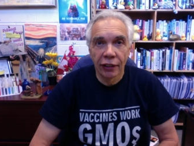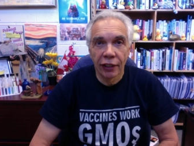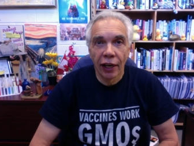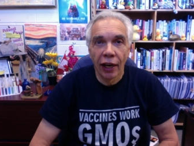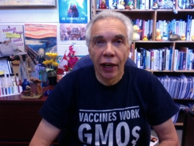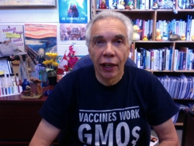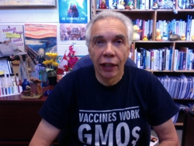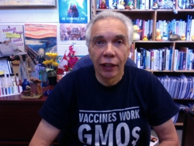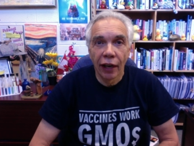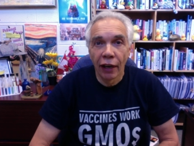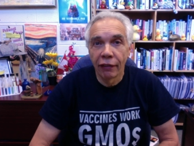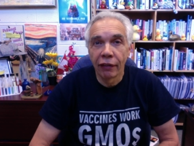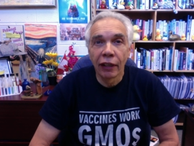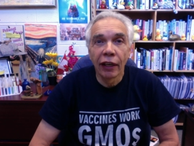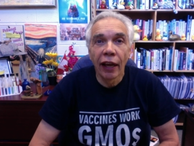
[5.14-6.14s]
Guy, I
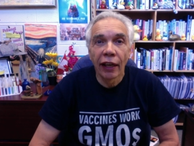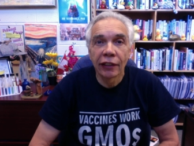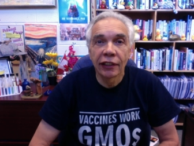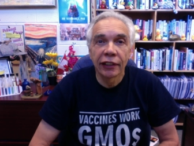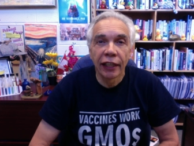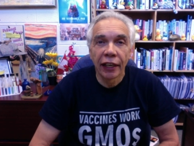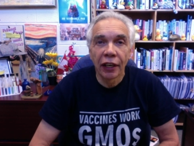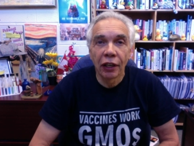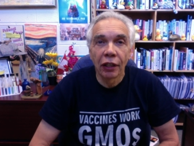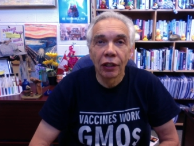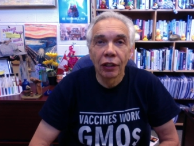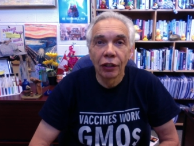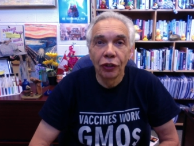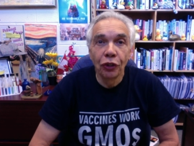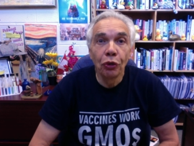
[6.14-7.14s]
think has set a
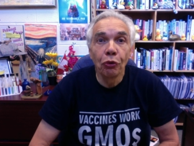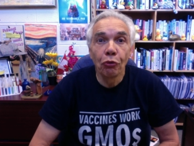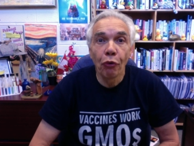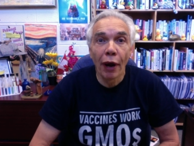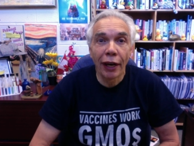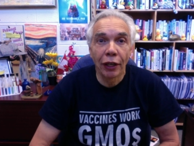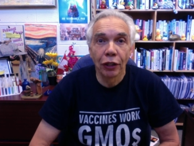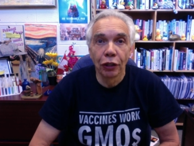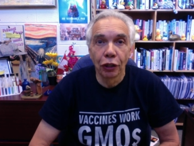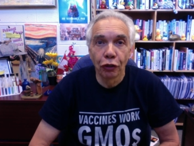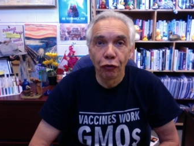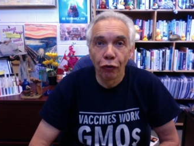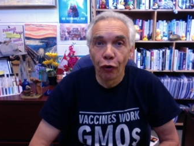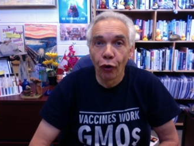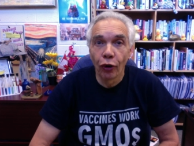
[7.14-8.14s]
new record
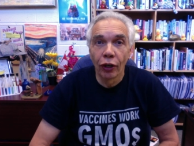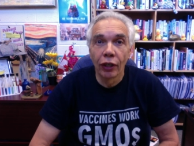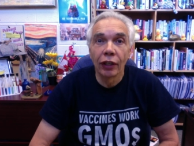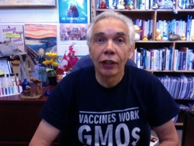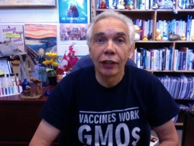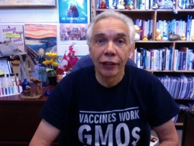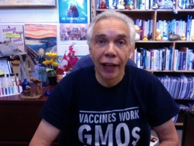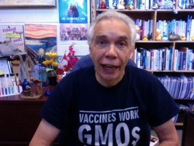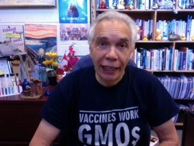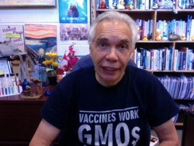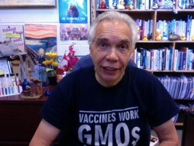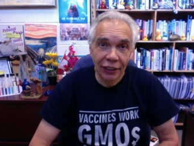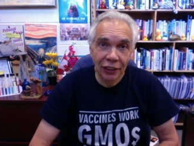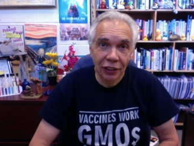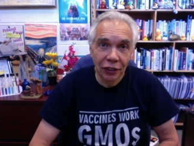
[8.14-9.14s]
for
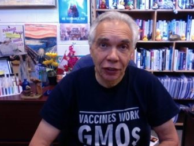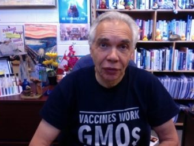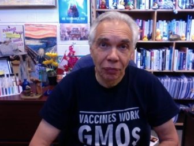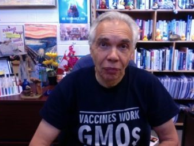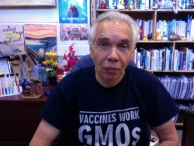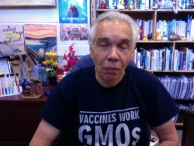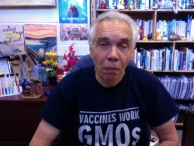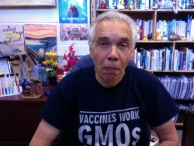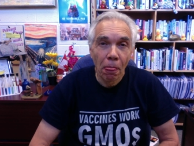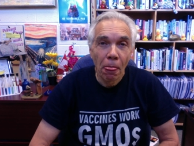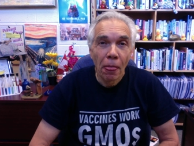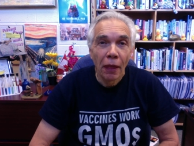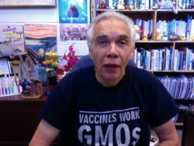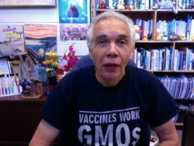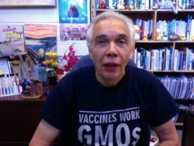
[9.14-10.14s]
likes.
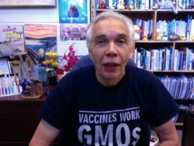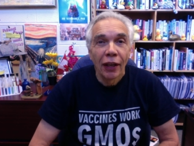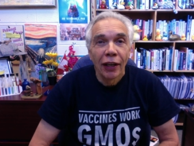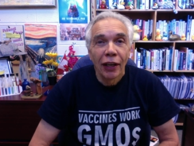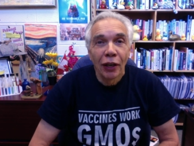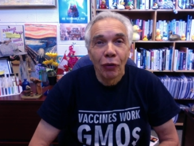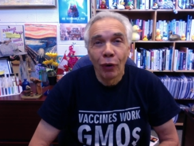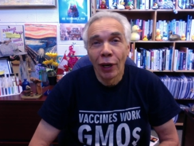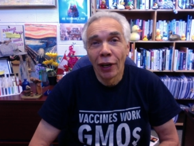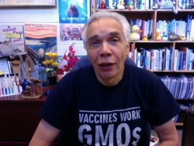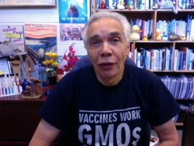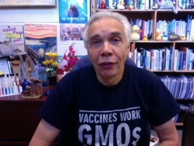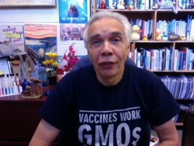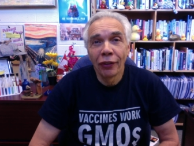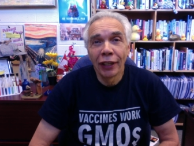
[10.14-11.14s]
Well, I
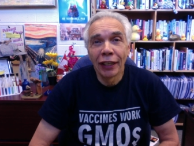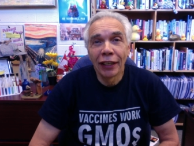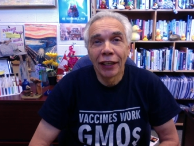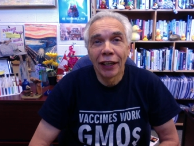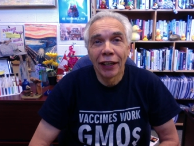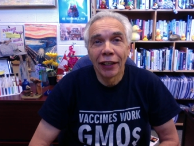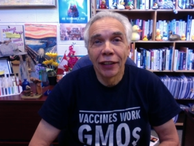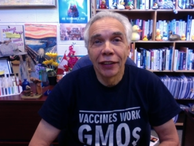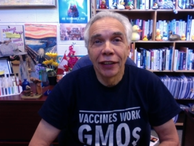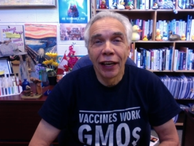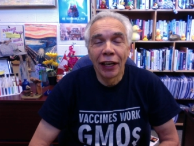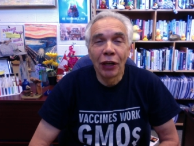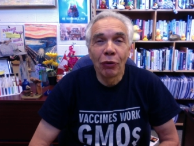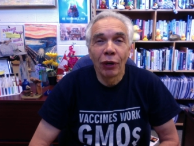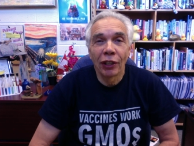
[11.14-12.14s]
don't think
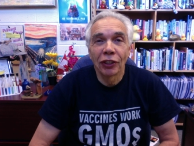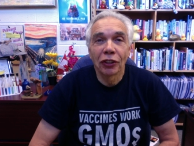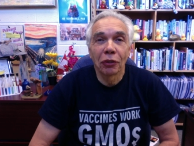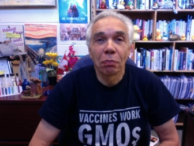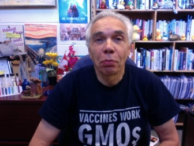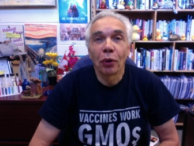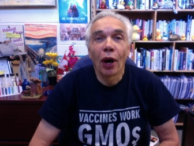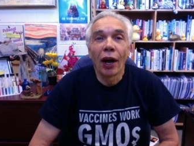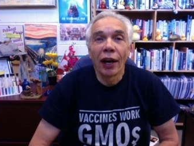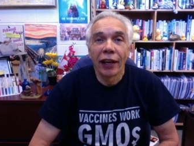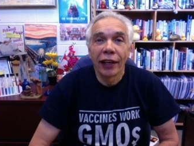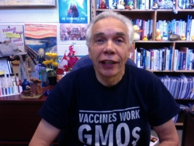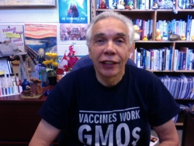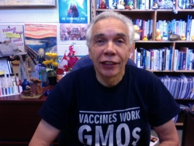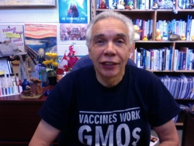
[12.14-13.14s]
anyone is
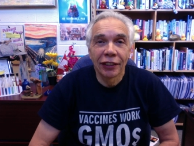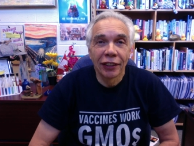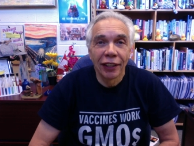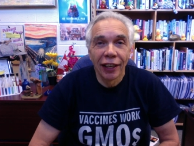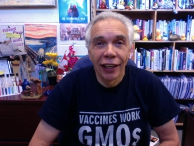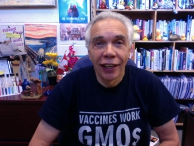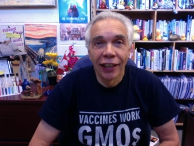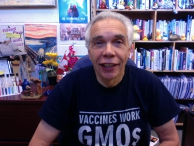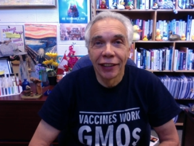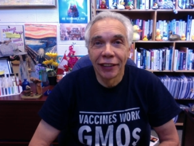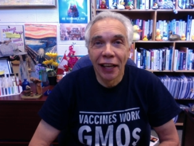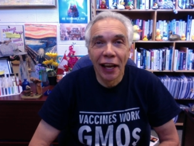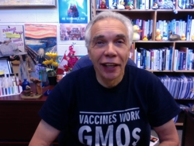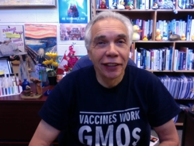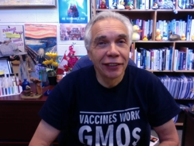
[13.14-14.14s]
surprised
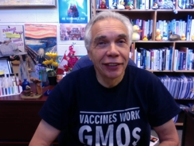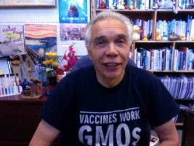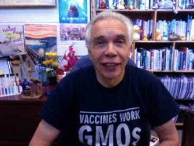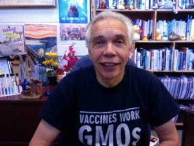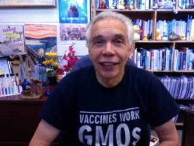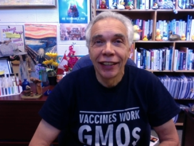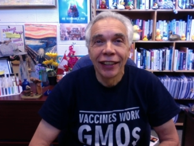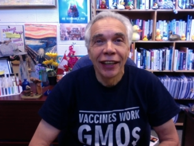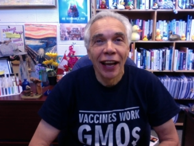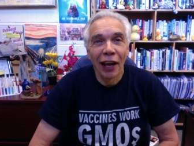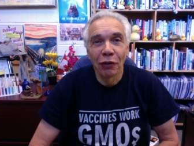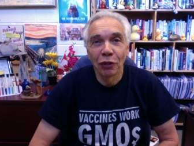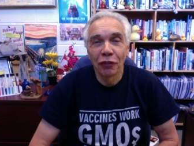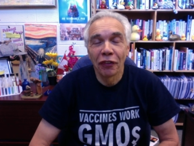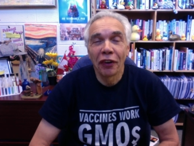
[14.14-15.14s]
that I
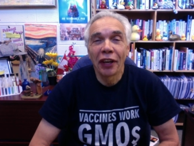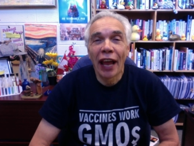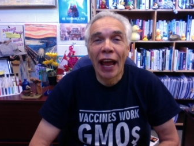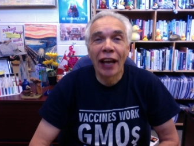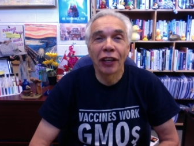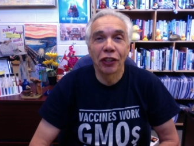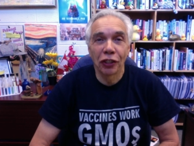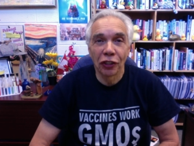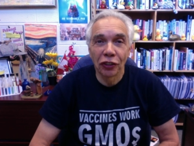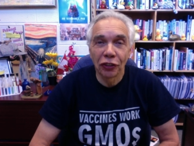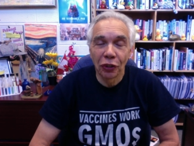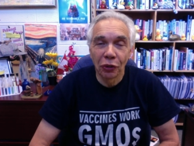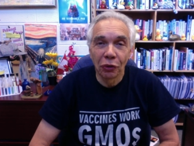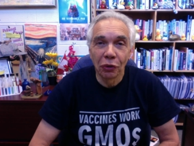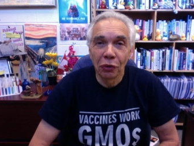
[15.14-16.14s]
was very anxious
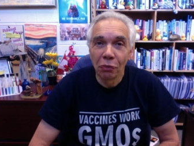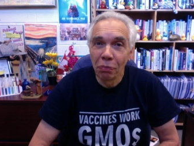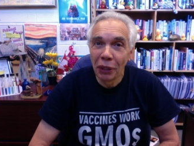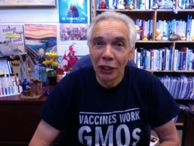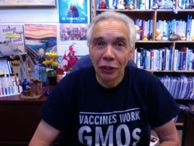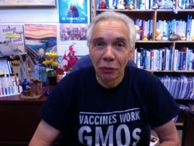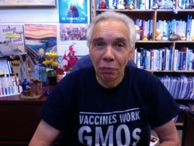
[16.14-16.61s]
to meet